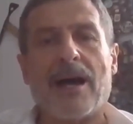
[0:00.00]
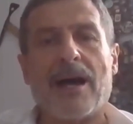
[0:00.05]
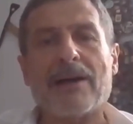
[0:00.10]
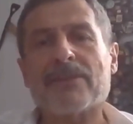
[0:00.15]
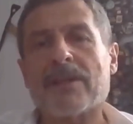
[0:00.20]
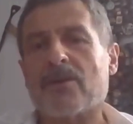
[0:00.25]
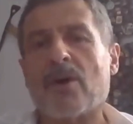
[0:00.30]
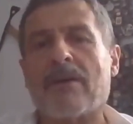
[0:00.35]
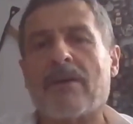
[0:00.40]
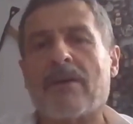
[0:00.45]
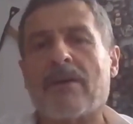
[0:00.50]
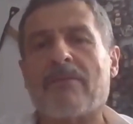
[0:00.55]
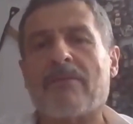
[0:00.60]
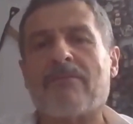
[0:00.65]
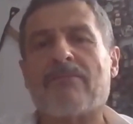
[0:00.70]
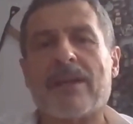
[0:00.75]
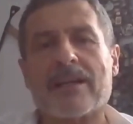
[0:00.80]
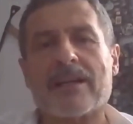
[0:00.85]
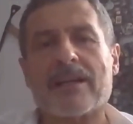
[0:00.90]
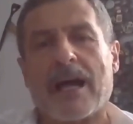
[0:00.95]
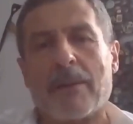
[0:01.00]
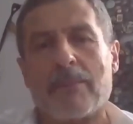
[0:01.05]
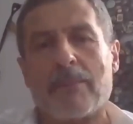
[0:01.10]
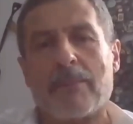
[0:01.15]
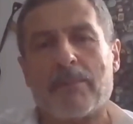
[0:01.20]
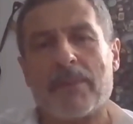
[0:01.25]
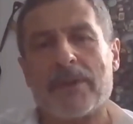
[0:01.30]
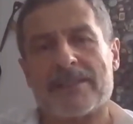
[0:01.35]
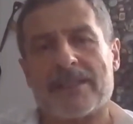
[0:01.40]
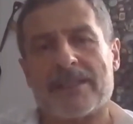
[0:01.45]
after you are
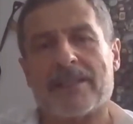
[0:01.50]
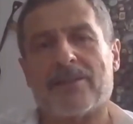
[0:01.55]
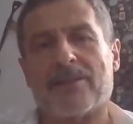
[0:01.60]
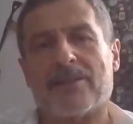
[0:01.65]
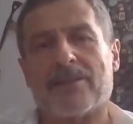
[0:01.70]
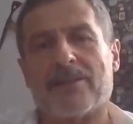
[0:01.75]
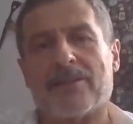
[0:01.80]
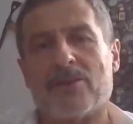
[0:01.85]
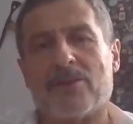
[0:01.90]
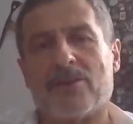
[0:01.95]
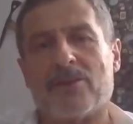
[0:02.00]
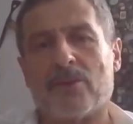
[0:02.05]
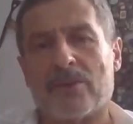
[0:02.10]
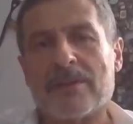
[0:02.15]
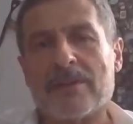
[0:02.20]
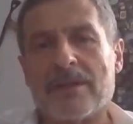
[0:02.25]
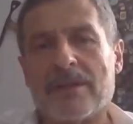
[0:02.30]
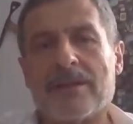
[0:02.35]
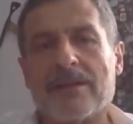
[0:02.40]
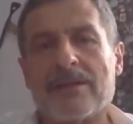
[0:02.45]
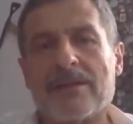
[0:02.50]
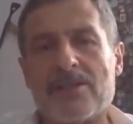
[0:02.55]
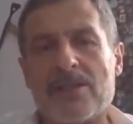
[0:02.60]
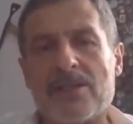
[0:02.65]
very happy that you